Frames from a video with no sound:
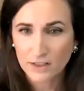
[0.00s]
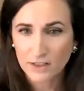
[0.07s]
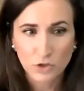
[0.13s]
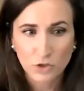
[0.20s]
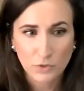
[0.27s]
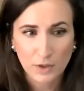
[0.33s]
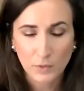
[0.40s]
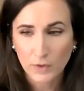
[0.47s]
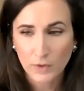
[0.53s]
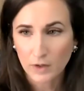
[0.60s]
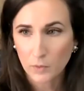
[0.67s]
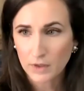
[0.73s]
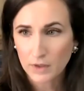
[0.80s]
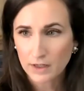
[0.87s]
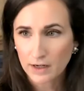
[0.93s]
vein too,
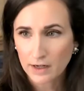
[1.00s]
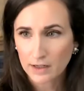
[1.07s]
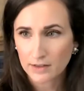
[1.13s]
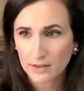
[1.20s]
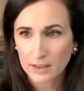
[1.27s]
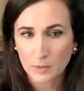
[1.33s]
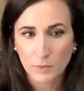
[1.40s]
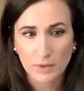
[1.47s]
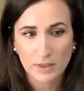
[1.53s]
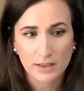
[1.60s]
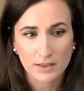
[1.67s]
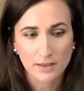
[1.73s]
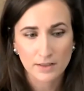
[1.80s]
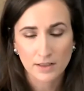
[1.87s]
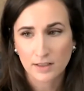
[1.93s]
I want to highlight
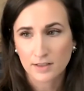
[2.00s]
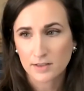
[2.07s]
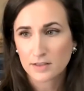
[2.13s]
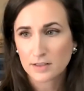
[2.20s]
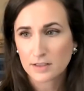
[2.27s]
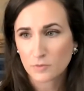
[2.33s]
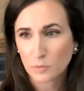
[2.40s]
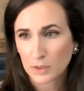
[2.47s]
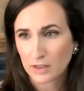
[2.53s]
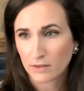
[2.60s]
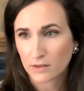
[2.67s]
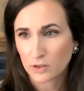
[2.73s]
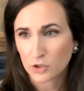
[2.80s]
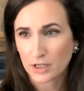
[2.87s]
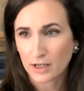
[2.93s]
what Steve put
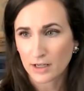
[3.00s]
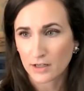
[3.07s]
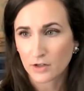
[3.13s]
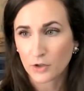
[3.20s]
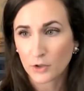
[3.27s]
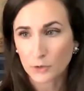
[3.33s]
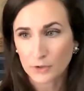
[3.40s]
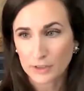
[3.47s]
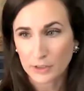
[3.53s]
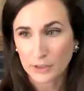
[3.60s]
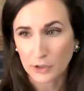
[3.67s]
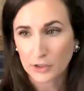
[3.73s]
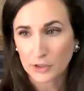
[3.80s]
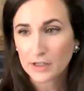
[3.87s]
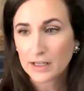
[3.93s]
in the chat
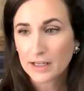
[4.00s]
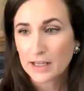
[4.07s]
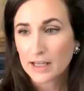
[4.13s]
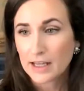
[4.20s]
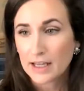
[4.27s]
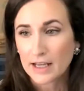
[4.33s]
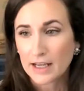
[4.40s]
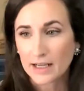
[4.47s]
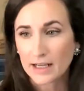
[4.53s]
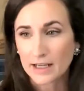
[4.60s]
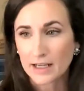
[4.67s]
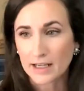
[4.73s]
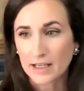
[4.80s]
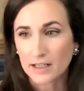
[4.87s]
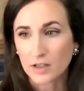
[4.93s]
earlier,
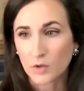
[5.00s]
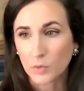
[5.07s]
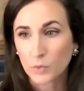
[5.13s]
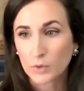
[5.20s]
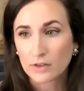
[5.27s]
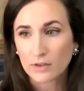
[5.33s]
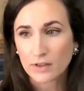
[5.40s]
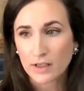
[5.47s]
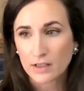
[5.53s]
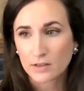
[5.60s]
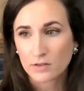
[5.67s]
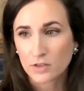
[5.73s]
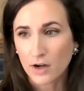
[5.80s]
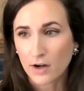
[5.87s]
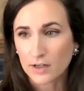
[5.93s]
and really
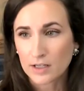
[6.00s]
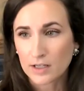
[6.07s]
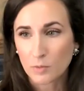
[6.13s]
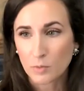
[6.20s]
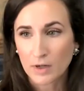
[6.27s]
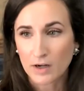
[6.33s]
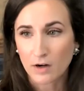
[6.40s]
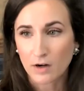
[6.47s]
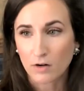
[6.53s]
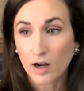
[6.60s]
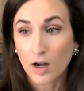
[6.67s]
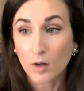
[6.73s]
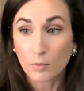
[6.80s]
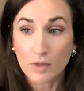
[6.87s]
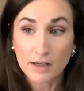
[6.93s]
talking about
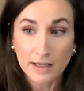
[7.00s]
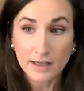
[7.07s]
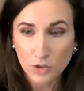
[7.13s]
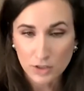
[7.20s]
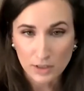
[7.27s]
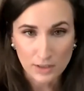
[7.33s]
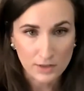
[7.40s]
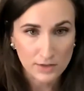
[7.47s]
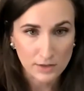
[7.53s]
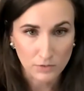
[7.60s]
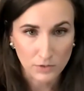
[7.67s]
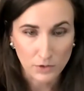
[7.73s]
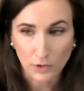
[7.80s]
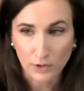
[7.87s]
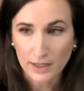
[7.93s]
combinations of
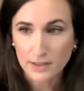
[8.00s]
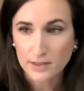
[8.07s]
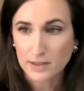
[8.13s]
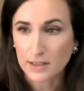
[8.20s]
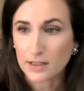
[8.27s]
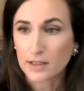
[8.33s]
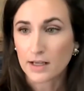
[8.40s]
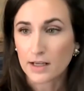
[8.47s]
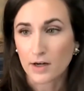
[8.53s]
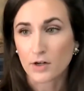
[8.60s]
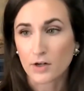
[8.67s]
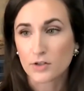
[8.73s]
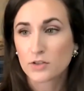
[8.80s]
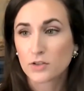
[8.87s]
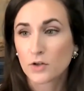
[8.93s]
utilizing
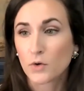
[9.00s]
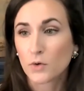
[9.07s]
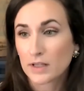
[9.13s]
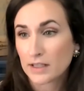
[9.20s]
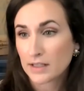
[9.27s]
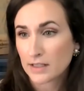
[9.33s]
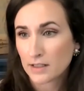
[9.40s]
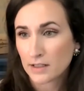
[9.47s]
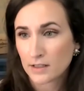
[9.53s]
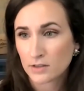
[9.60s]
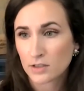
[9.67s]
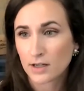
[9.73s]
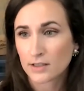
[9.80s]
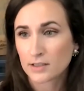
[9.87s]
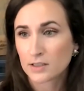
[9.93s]
care. So he
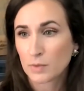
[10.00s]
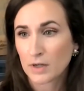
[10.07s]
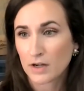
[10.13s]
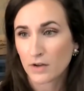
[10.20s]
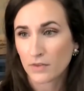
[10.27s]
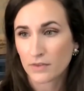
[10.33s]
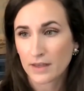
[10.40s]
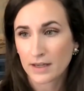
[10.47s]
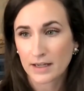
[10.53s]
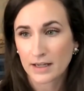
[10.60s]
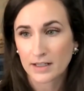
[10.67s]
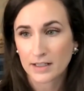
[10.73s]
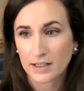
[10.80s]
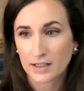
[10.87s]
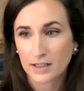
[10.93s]
talked about
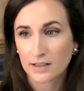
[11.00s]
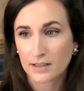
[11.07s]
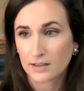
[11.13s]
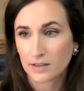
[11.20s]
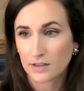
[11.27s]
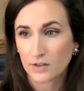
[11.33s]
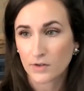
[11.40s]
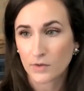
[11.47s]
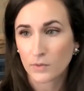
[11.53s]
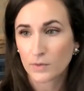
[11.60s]
that he,